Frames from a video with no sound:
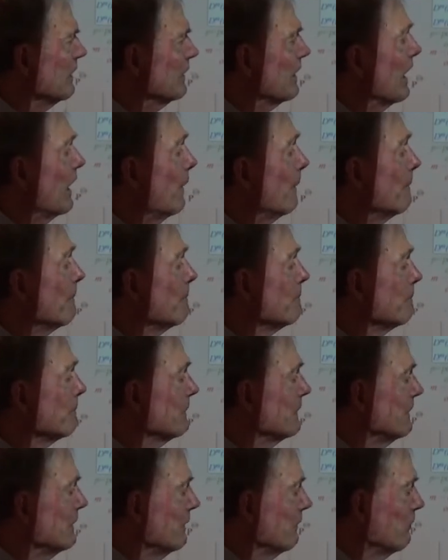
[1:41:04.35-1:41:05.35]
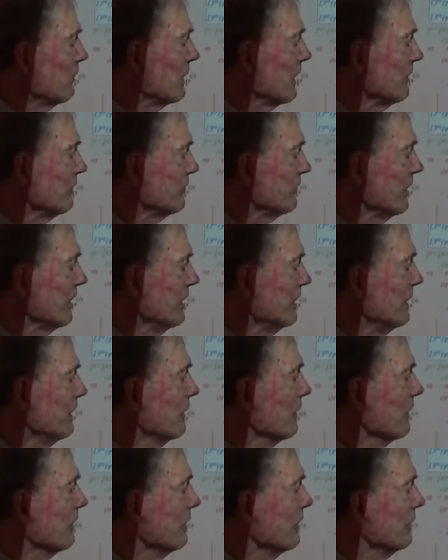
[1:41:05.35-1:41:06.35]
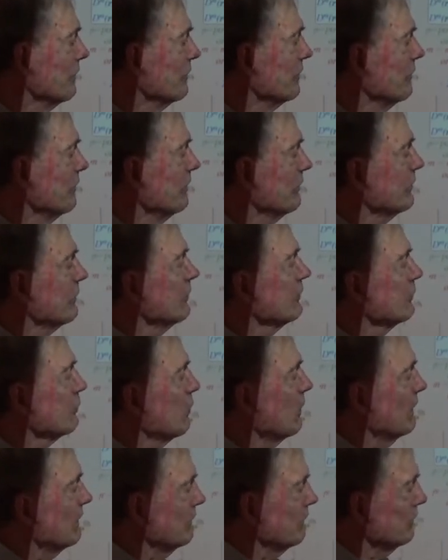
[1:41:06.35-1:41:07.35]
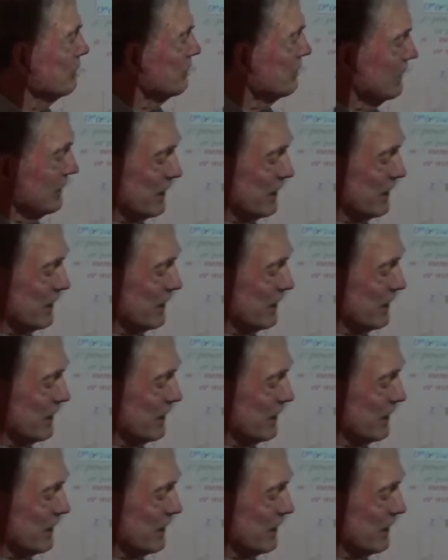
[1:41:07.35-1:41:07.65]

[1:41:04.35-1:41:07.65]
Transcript: Now, what I say here is this is what you'll